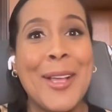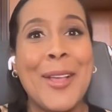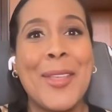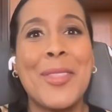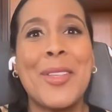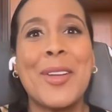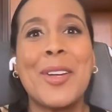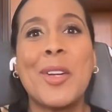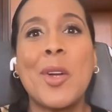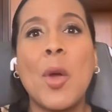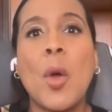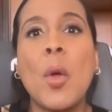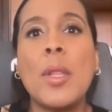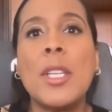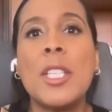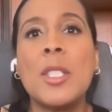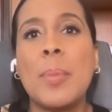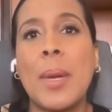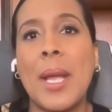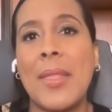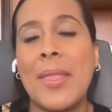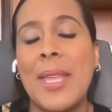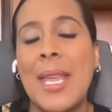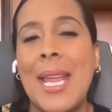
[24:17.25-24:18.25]
the goal
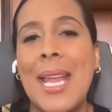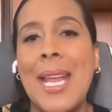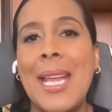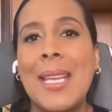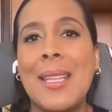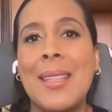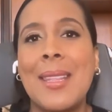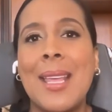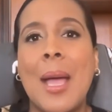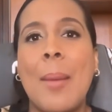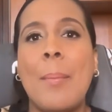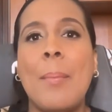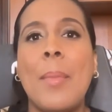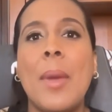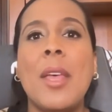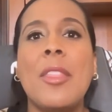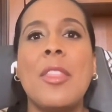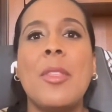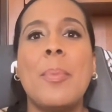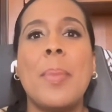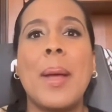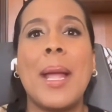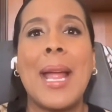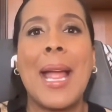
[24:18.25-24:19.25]
is by the end of that
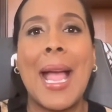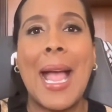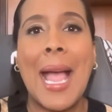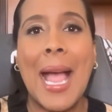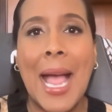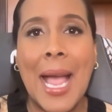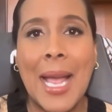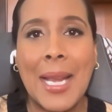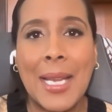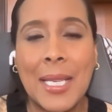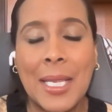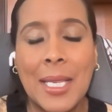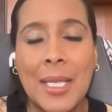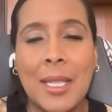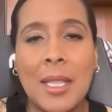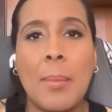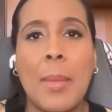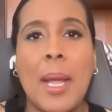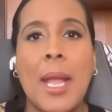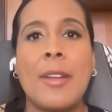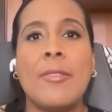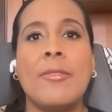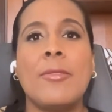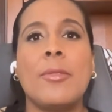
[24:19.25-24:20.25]
month by adding in the
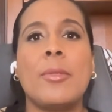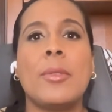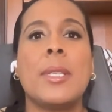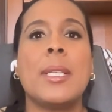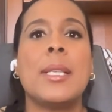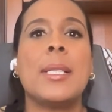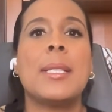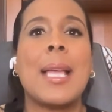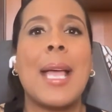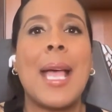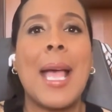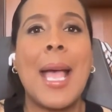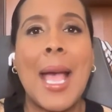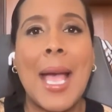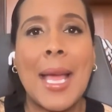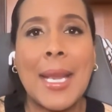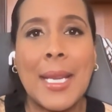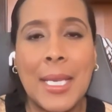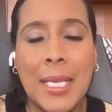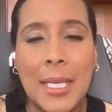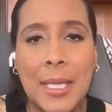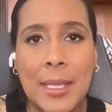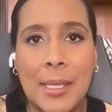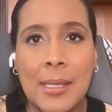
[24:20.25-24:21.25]
mindfulness,
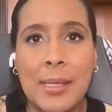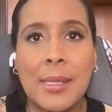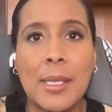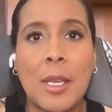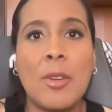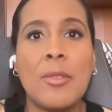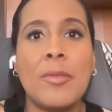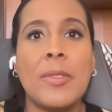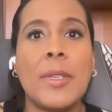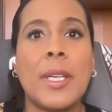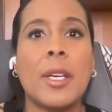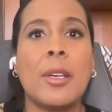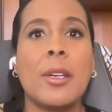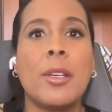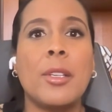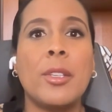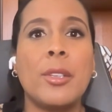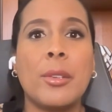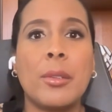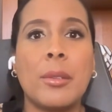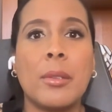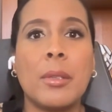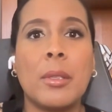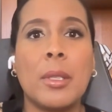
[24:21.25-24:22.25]
adding in the self-care,
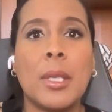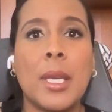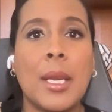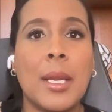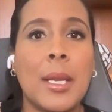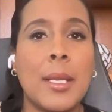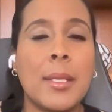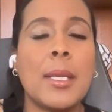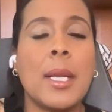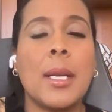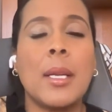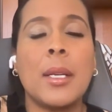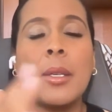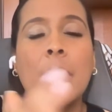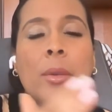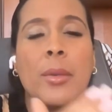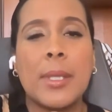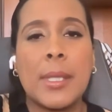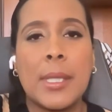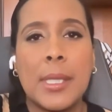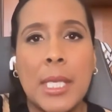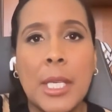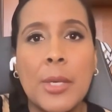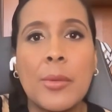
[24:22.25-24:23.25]
you're it's not going to go
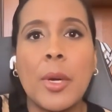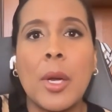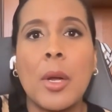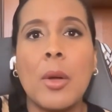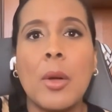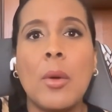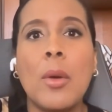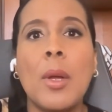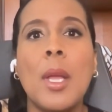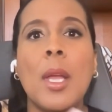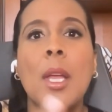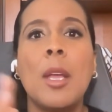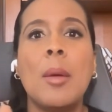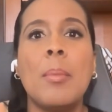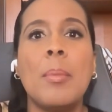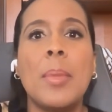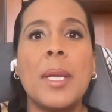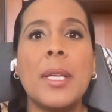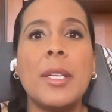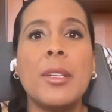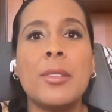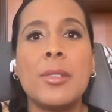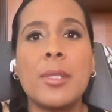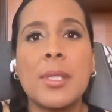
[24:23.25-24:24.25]
to zero,
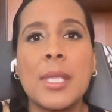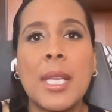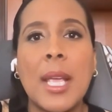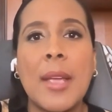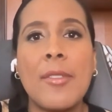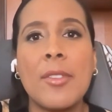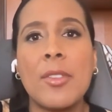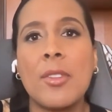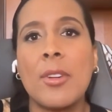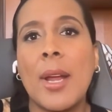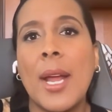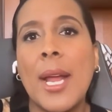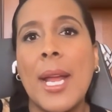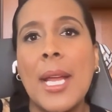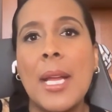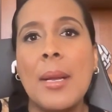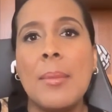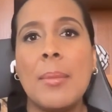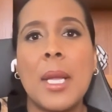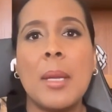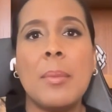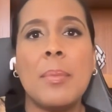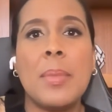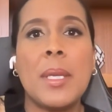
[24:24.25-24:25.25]
but your 7 or 8
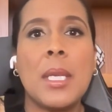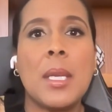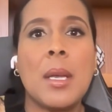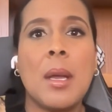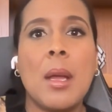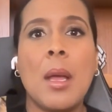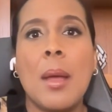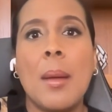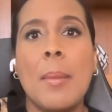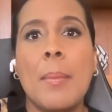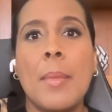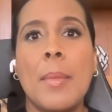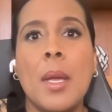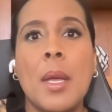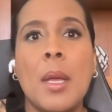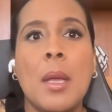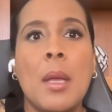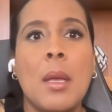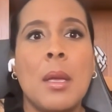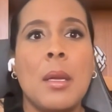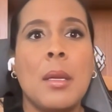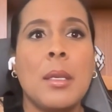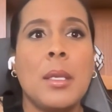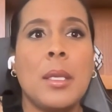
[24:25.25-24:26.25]
might become
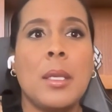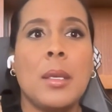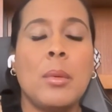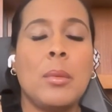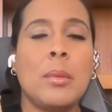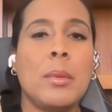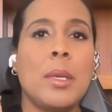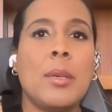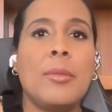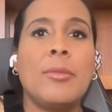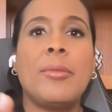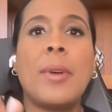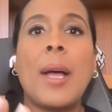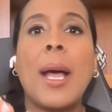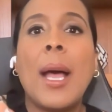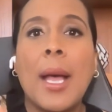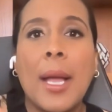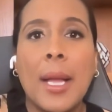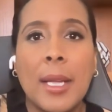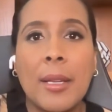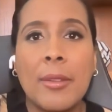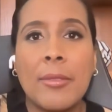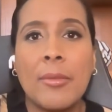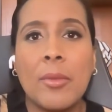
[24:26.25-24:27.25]
you know a
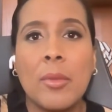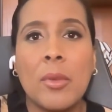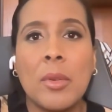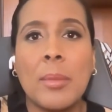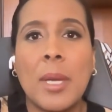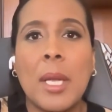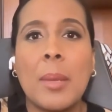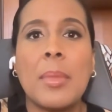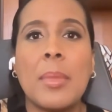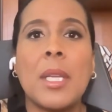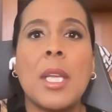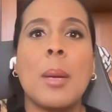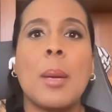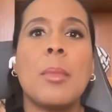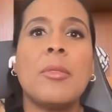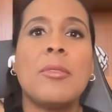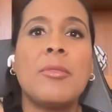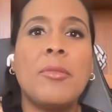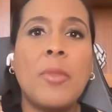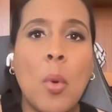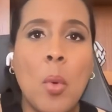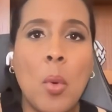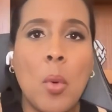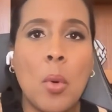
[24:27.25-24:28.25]
five or might become a
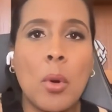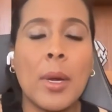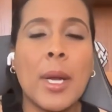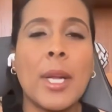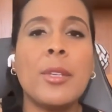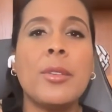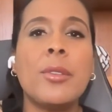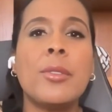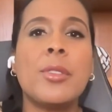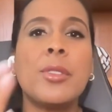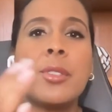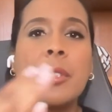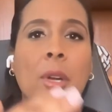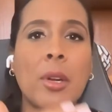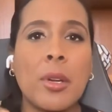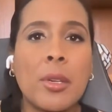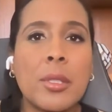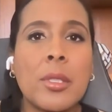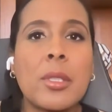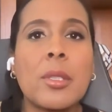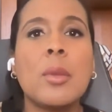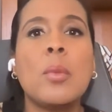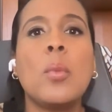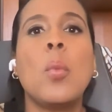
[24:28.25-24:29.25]
four and you start
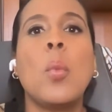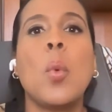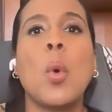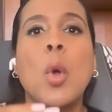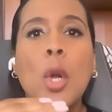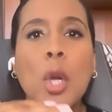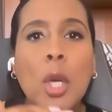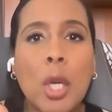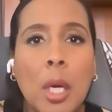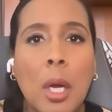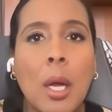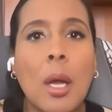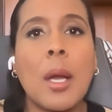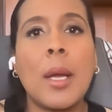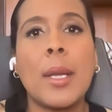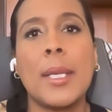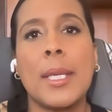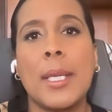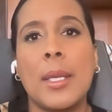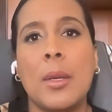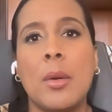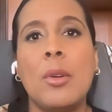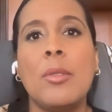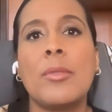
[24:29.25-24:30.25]
to work on
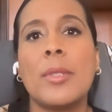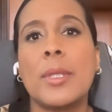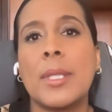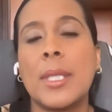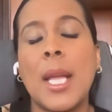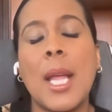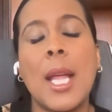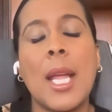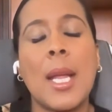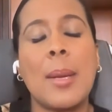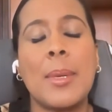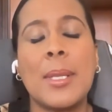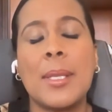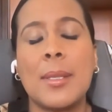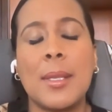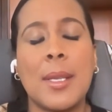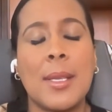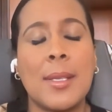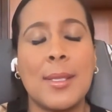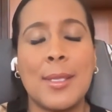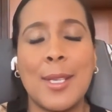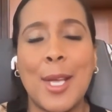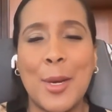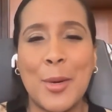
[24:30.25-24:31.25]
it over time it's
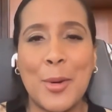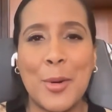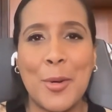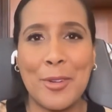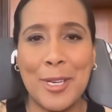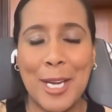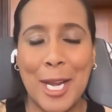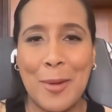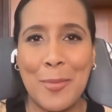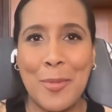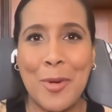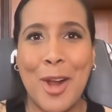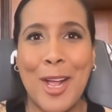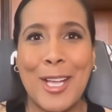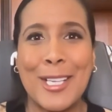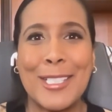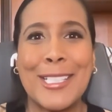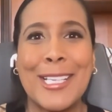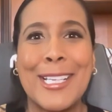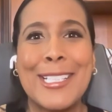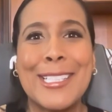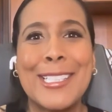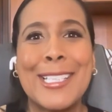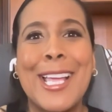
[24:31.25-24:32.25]
it's not an overnight
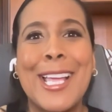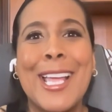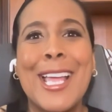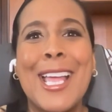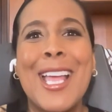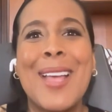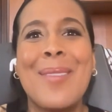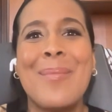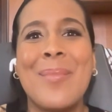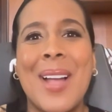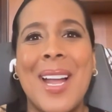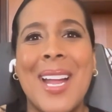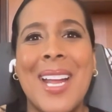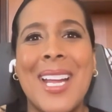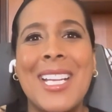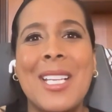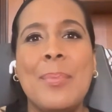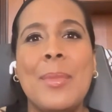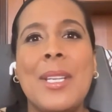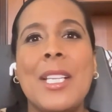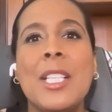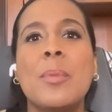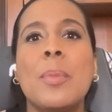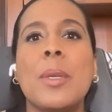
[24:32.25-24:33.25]
process by any
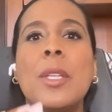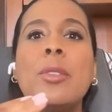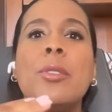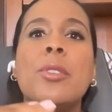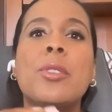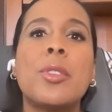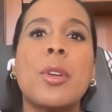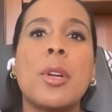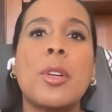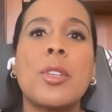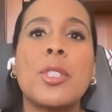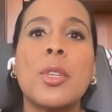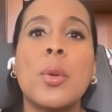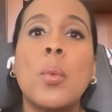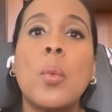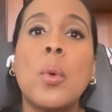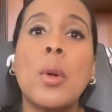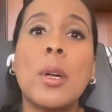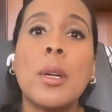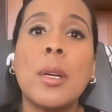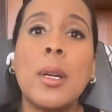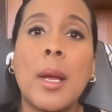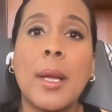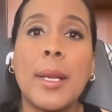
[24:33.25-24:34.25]
means but you start to
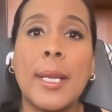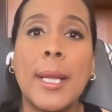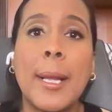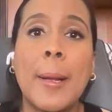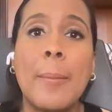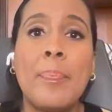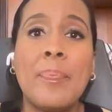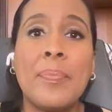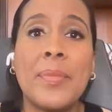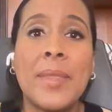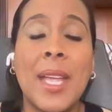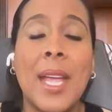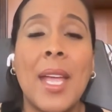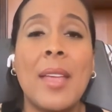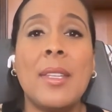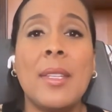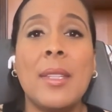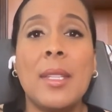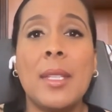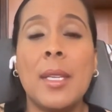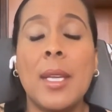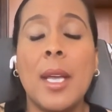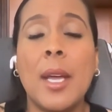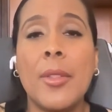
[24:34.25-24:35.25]
work on it and
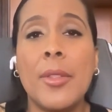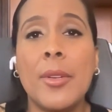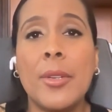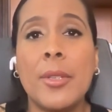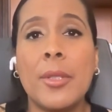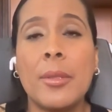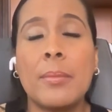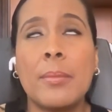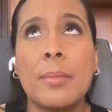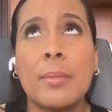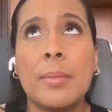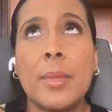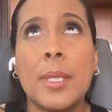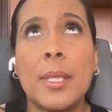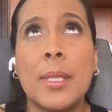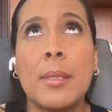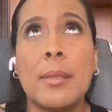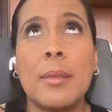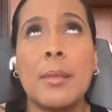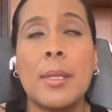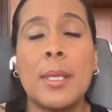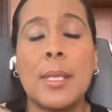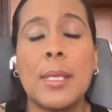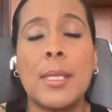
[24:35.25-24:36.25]
then the other the
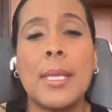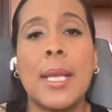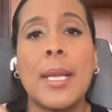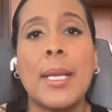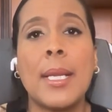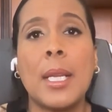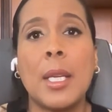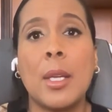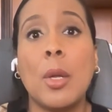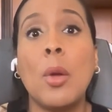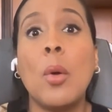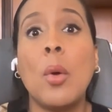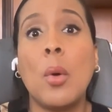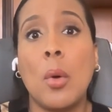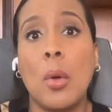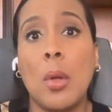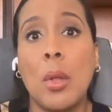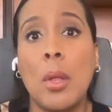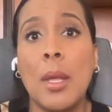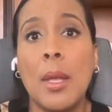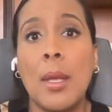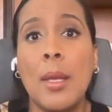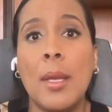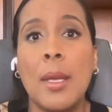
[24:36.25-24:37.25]
the second
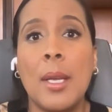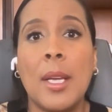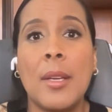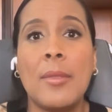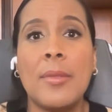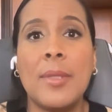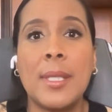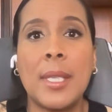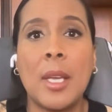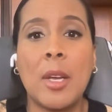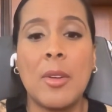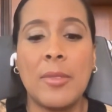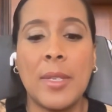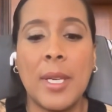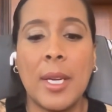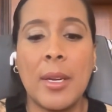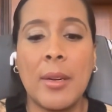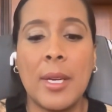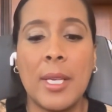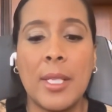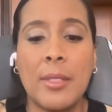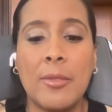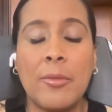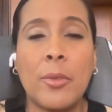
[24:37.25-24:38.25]
goal of self-care
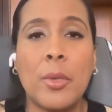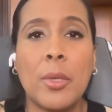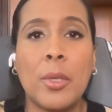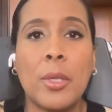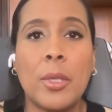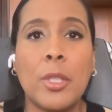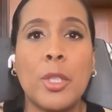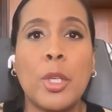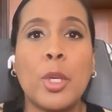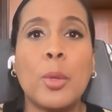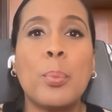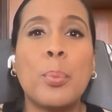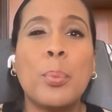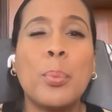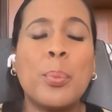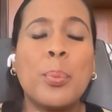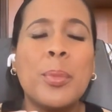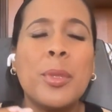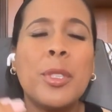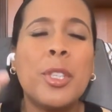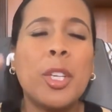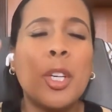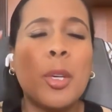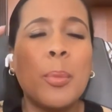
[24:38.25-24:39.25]
is for your
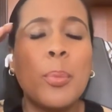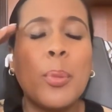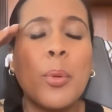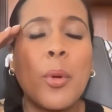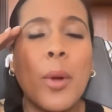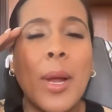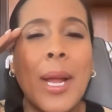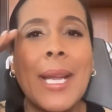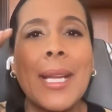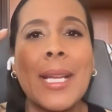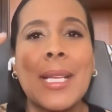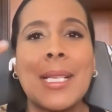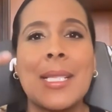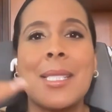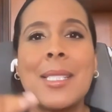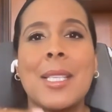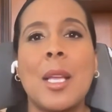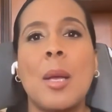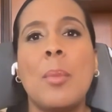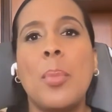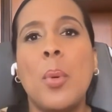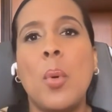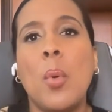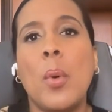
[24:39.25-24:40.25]
your brain at
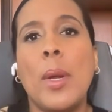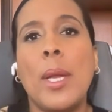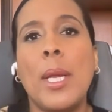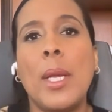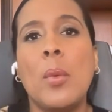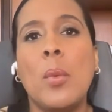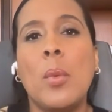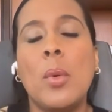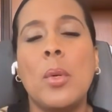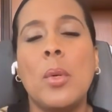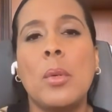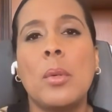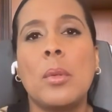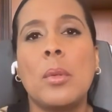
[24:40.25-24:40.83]
some point will